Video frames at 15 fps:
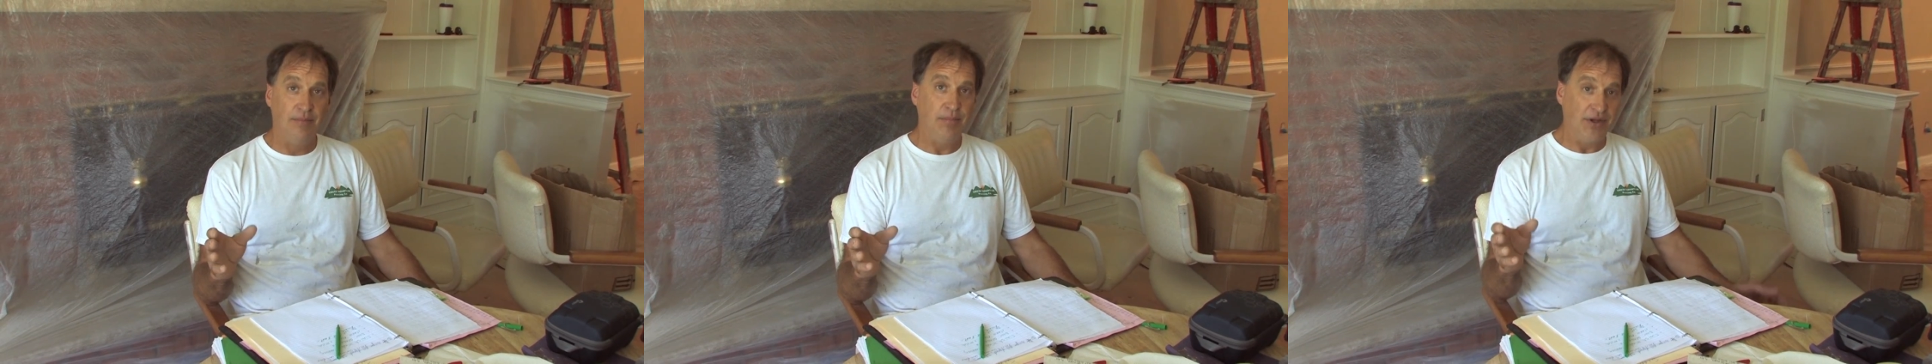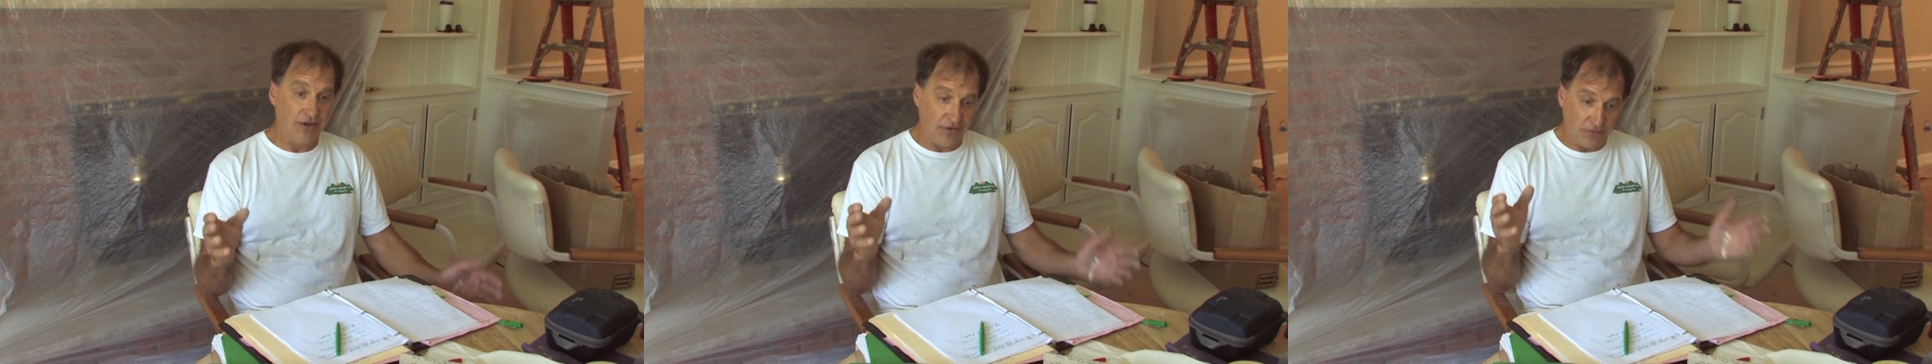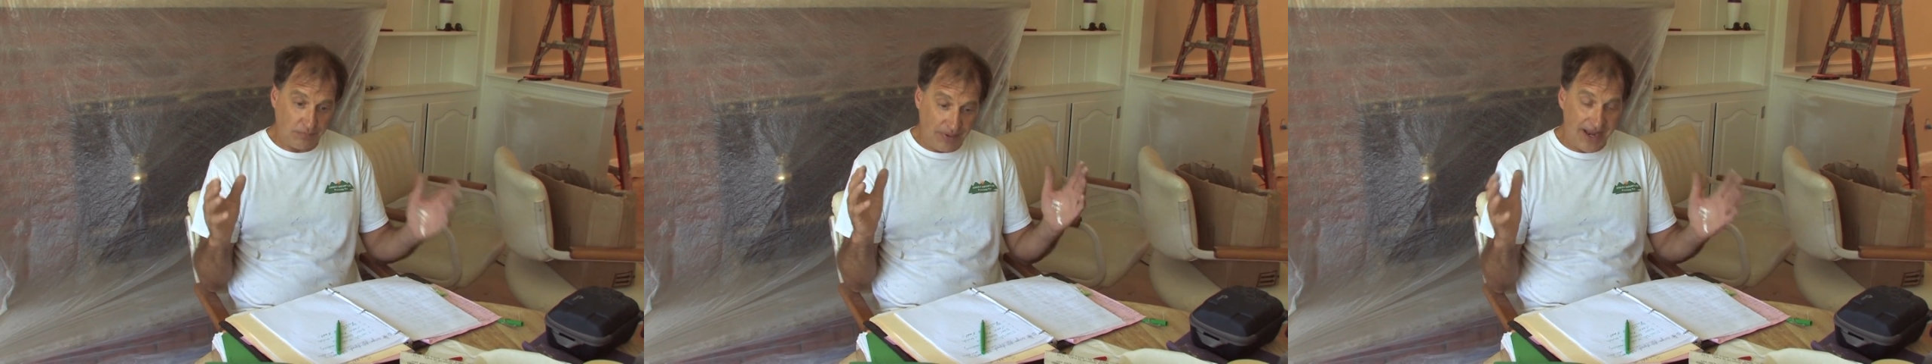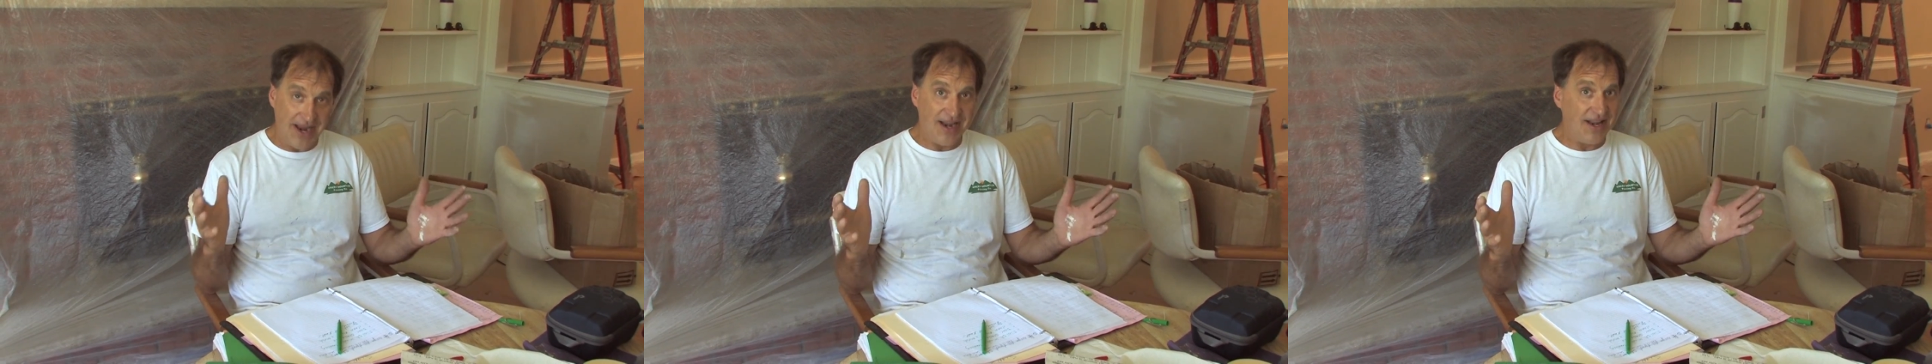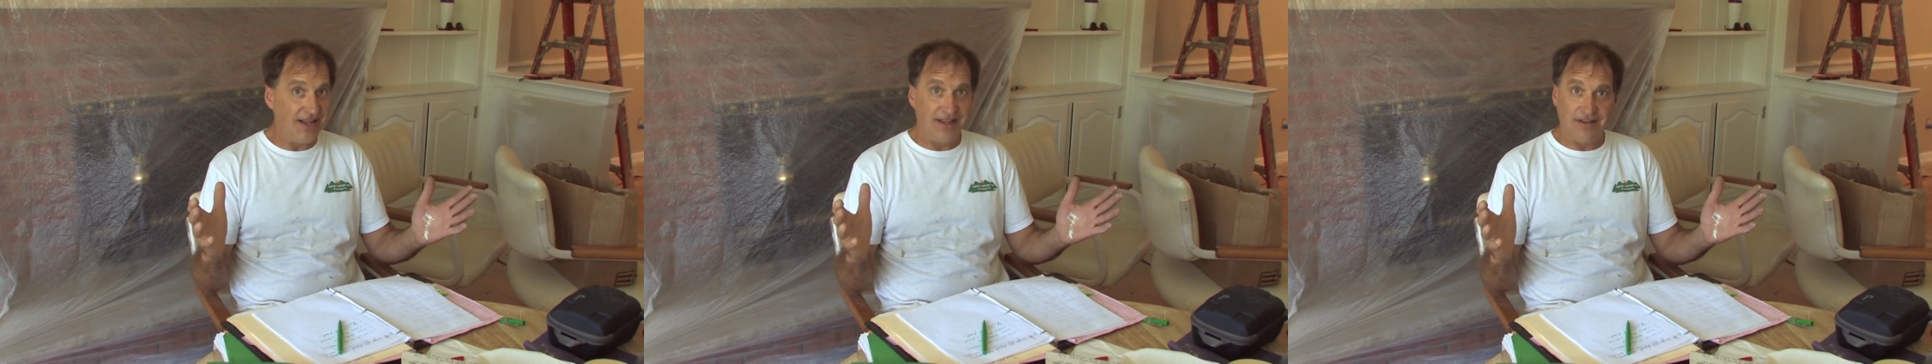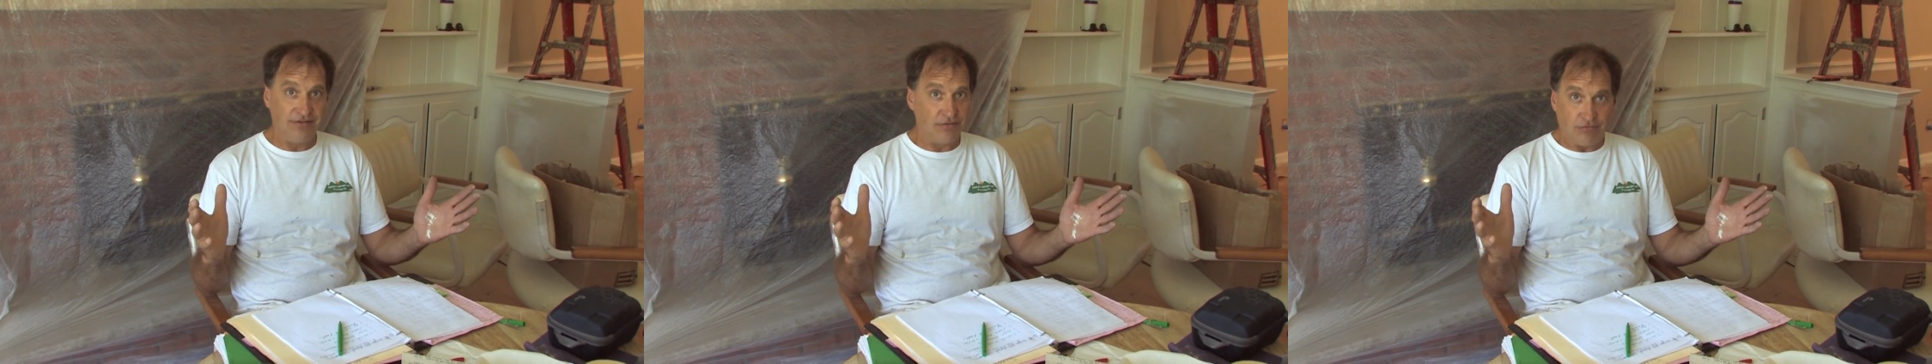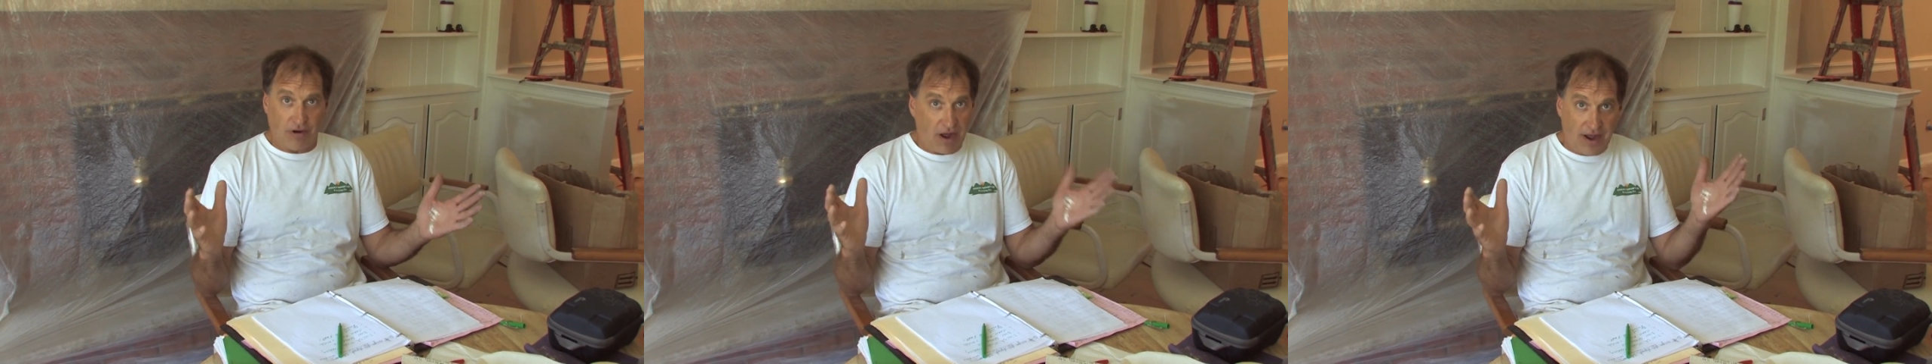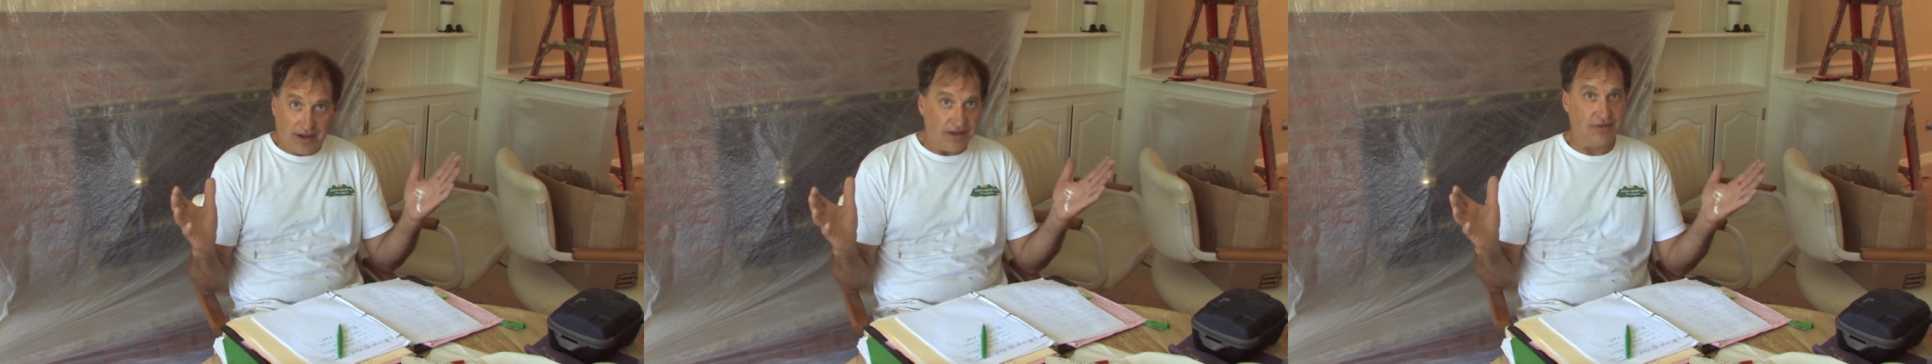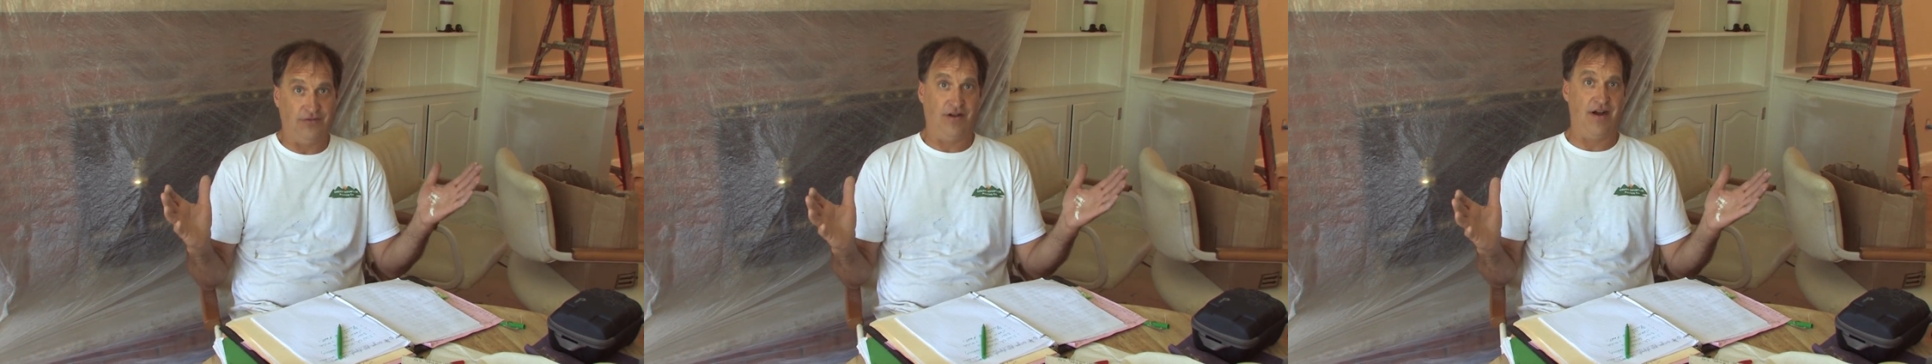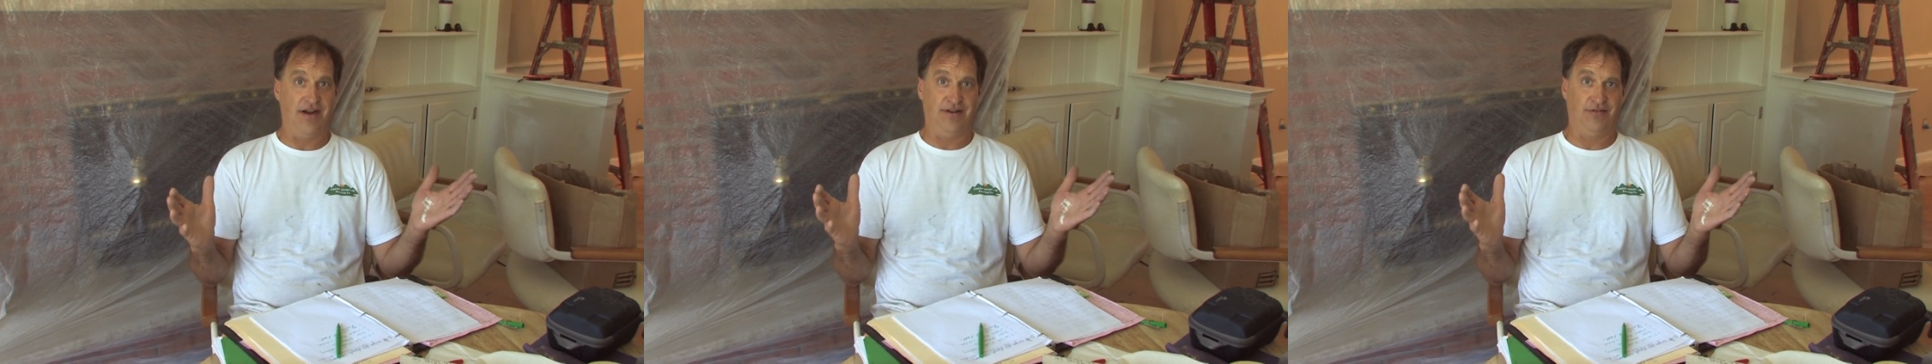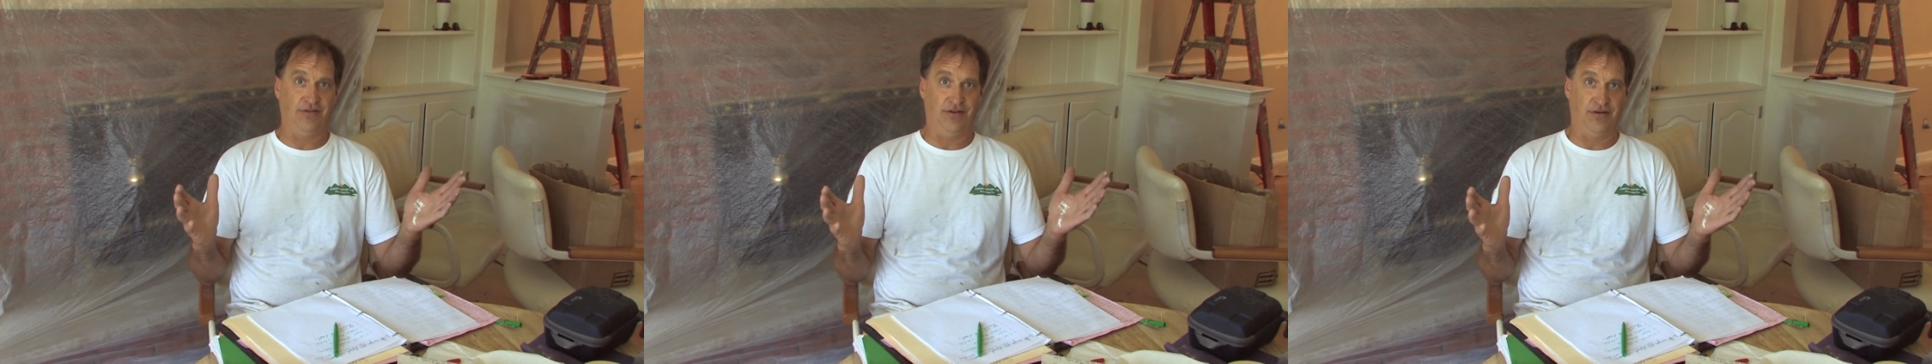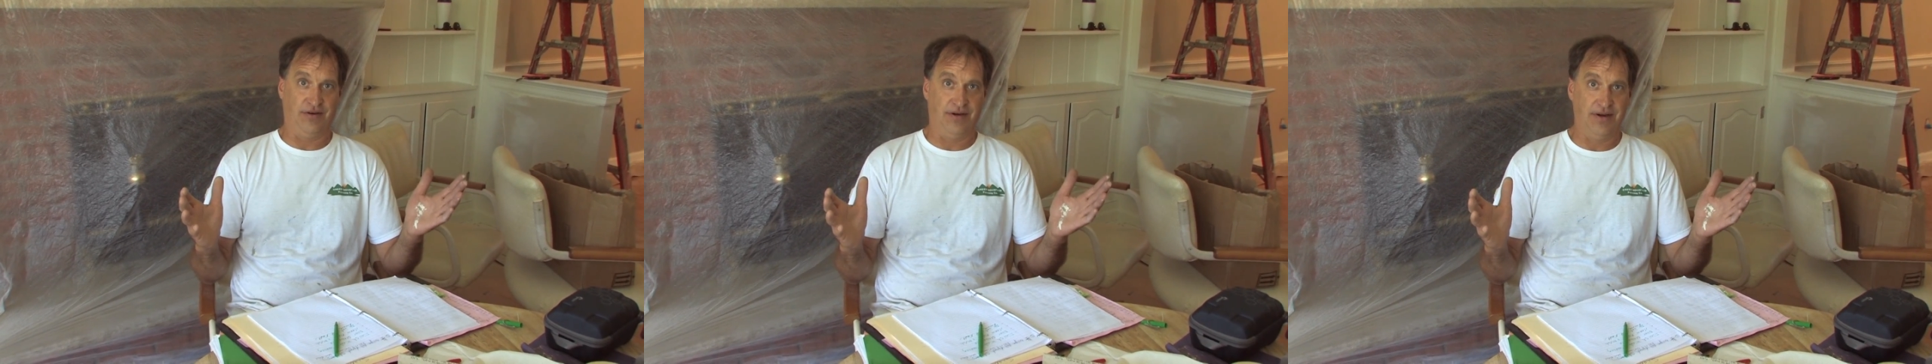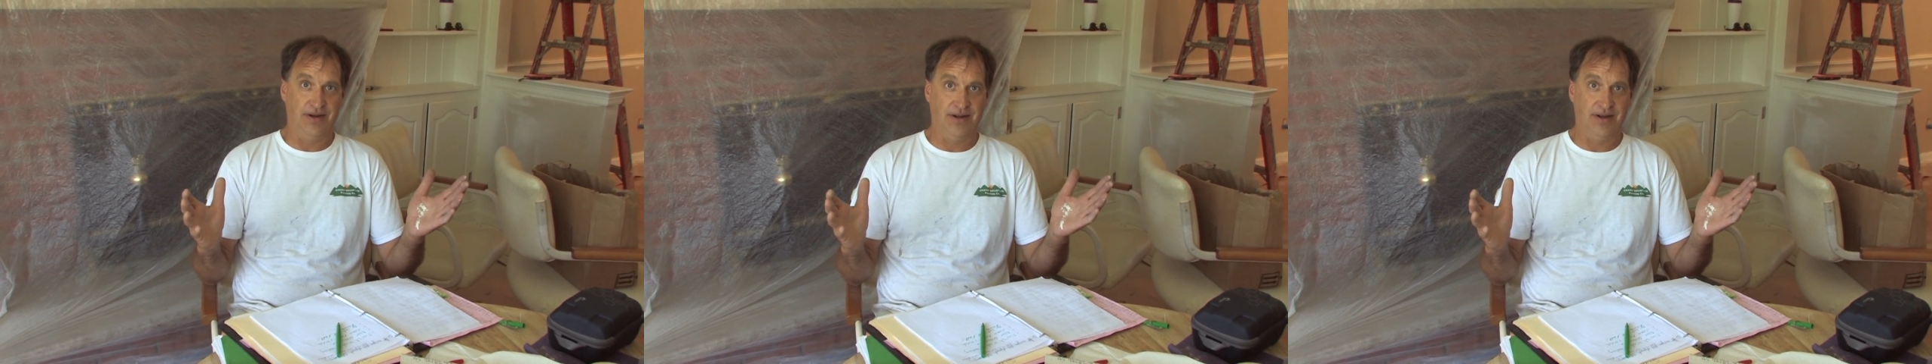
because painting isn't rocket science here.